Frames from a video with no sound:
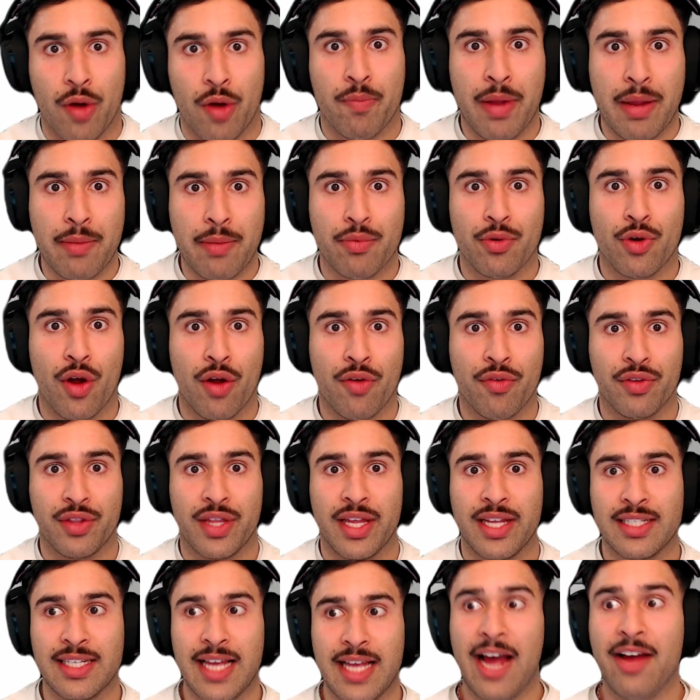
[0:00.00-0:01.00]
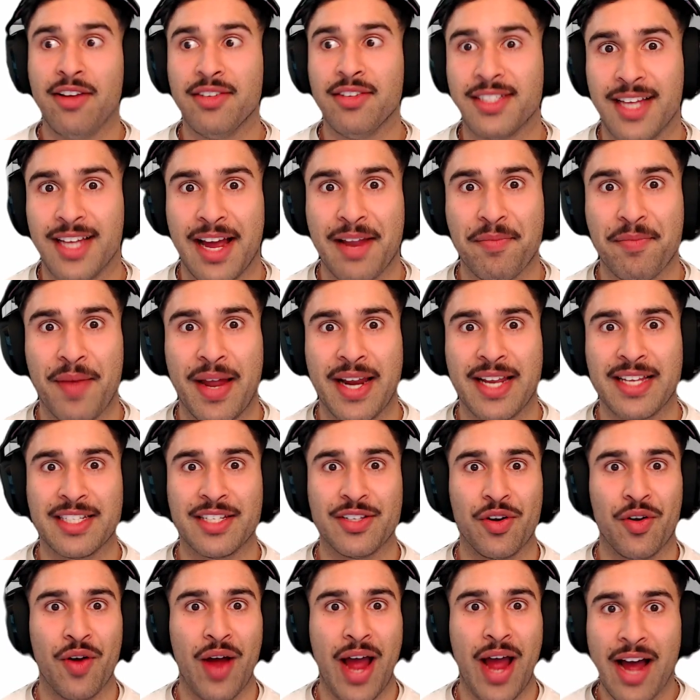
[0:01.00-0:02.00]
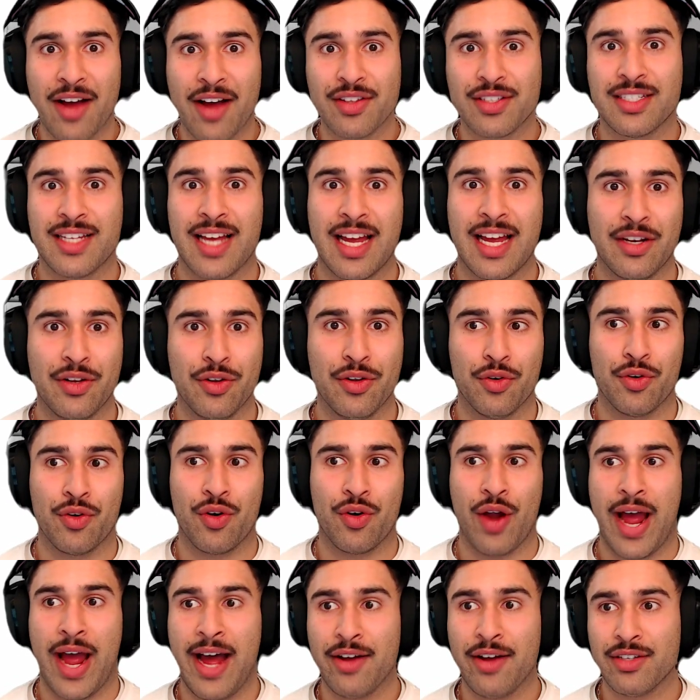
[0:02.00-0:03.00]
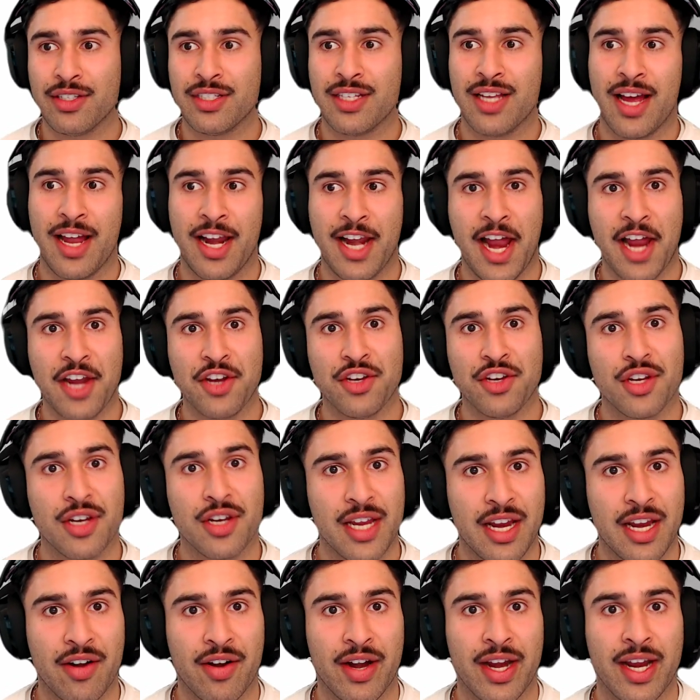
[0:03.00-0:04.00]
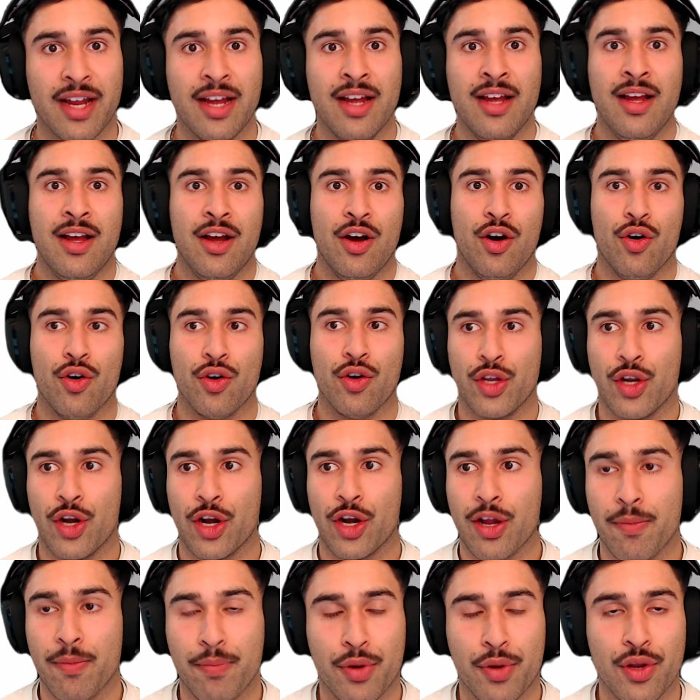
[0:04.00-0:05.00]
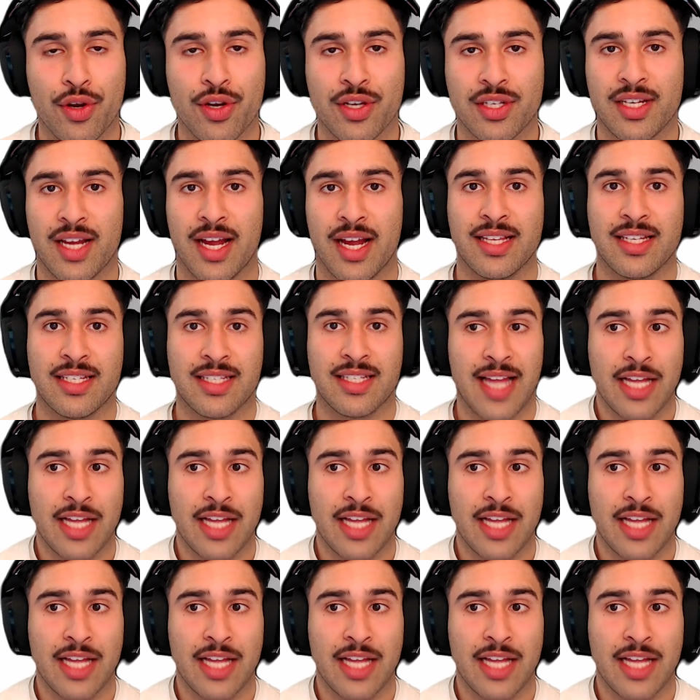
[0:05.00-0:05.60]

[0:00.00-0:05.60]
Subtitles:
people go for things outside medicine or outside law or outside engineering or, computer science.